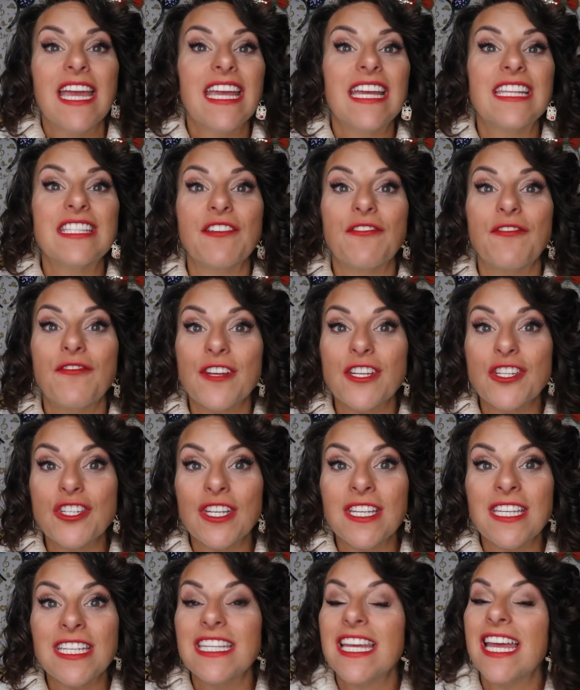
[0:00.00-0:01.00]
It's
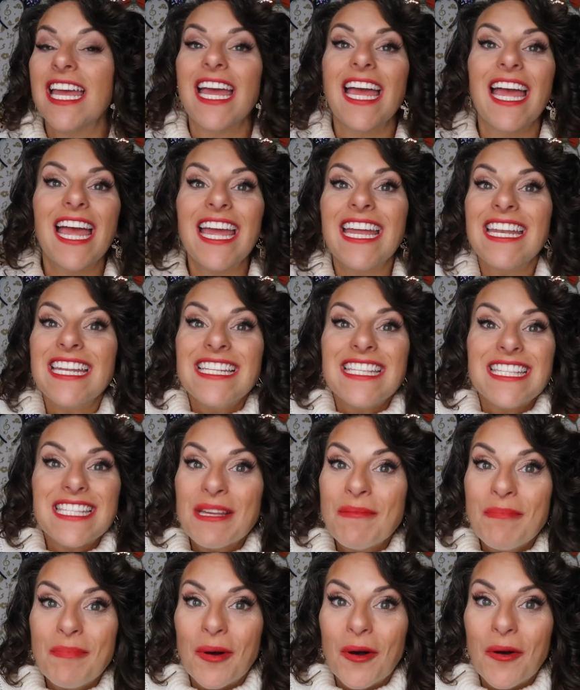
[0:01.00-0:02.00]
efficient and it's
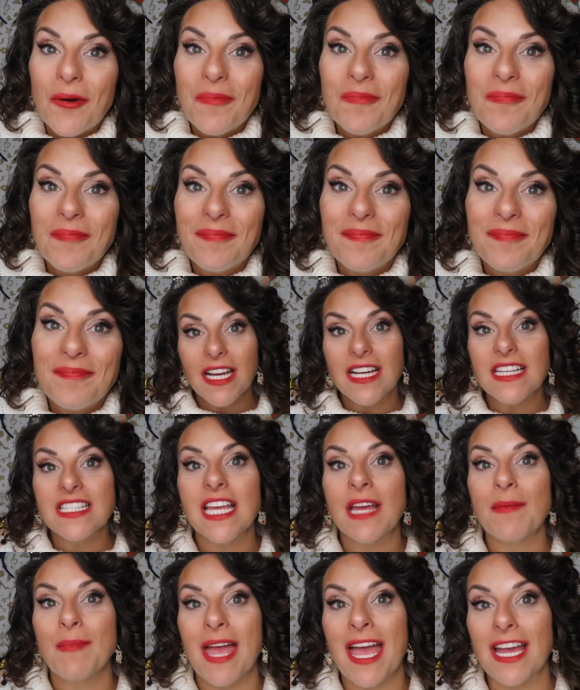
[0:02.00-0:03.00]
simple because
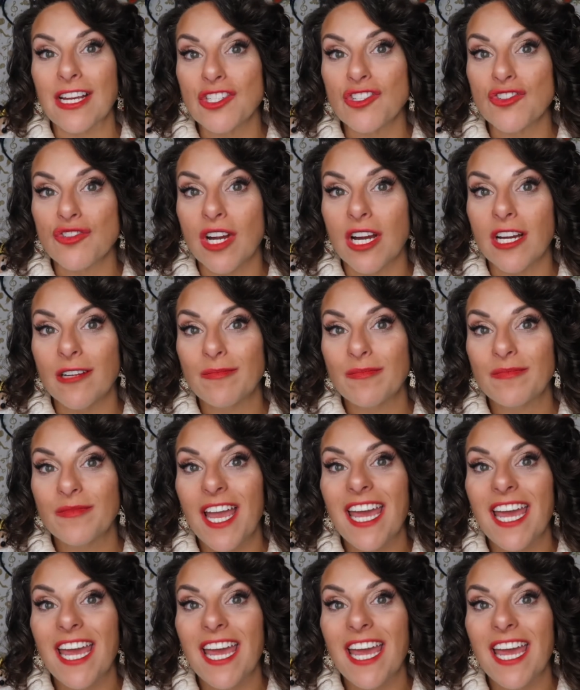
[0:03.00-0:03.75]
I'm extra.